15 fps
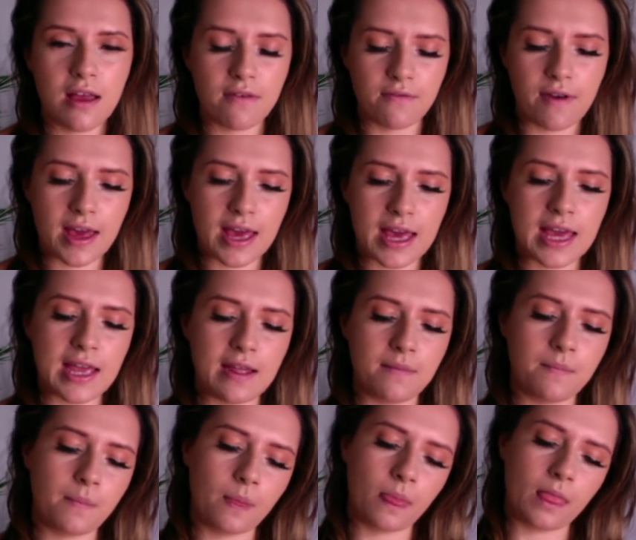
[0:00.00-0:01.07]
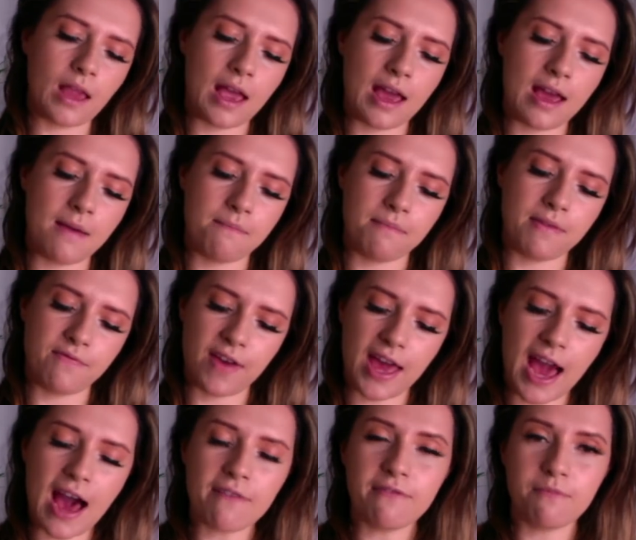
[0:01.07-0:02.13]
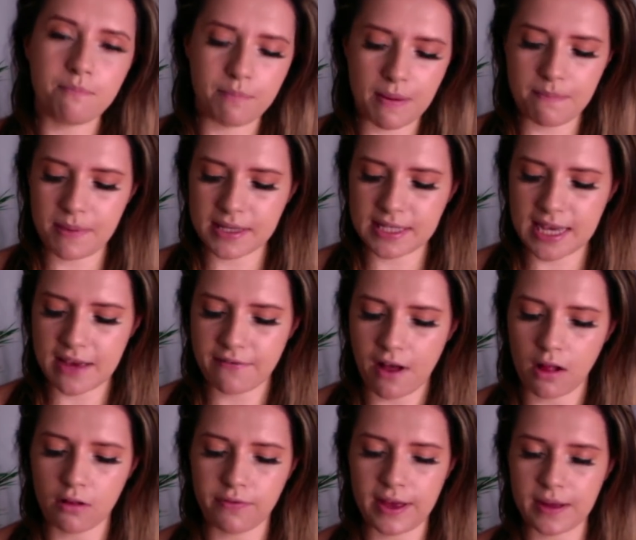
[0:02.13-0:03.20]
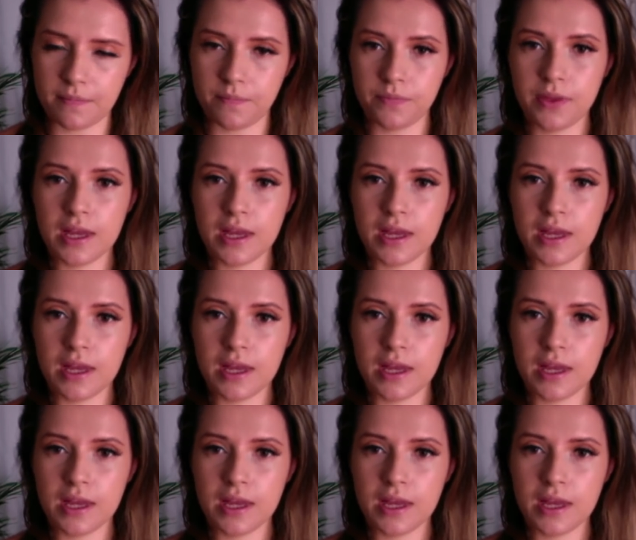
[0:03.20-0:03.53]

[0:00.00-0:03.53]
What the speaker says: They have been busy evolving.